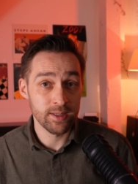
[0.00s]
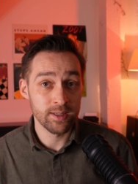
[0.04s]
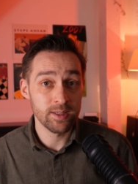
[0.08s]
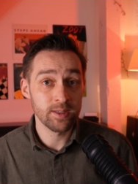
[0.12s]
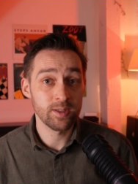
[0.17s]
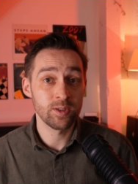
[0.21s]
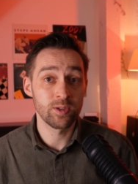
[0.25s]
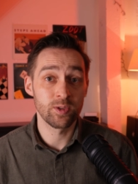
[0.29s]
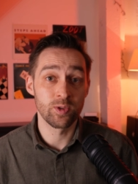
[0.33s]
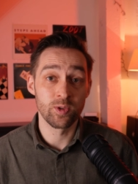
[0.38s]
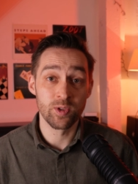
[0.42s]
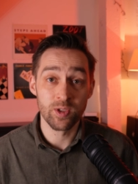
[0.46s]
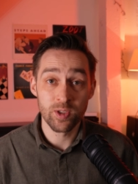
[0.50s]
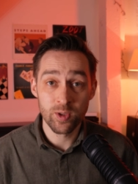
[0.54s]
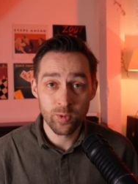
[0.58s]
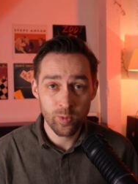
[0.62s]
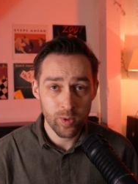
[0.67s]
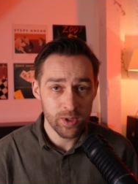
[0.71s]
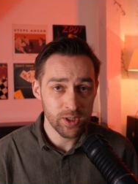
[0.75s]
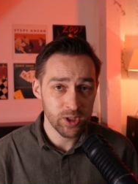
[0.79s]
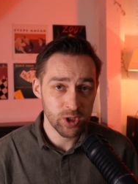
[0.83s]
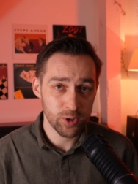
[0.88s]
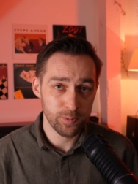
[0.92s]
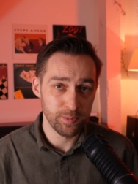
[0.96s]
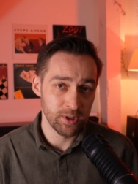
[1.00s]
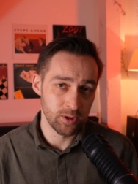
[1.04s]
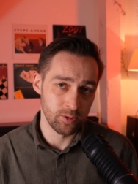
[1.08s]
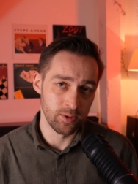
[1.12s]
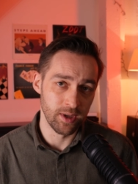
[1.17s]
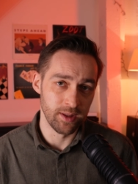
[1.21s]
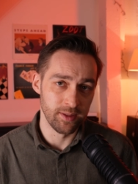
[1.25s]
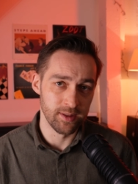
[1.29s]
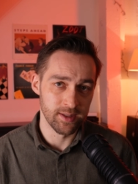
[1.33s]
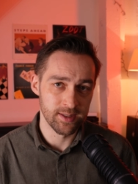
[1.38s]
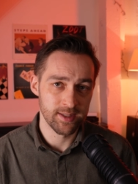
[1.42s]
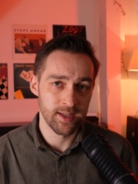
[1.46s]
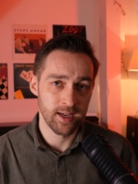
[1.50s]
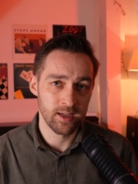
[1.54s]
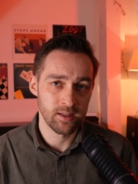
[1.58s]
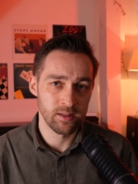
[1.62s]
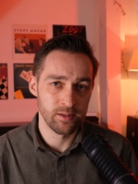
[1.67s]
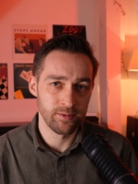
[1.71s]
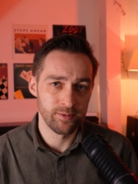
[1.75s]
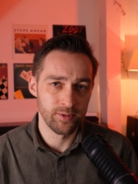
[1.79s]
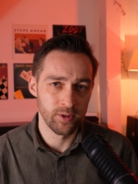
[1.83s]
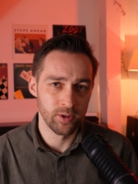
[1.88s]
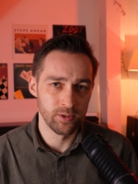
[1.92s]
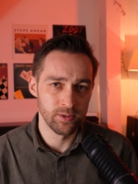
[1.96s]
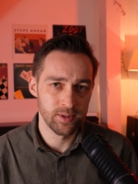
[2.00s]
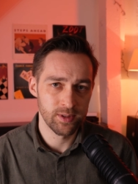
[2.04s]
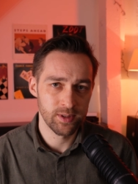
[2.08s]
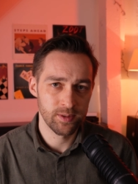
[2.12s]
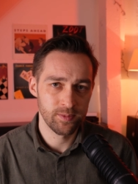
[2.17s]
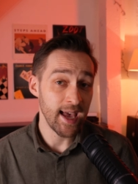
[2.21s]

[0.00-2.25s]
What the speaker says: is to switch between the saxophones.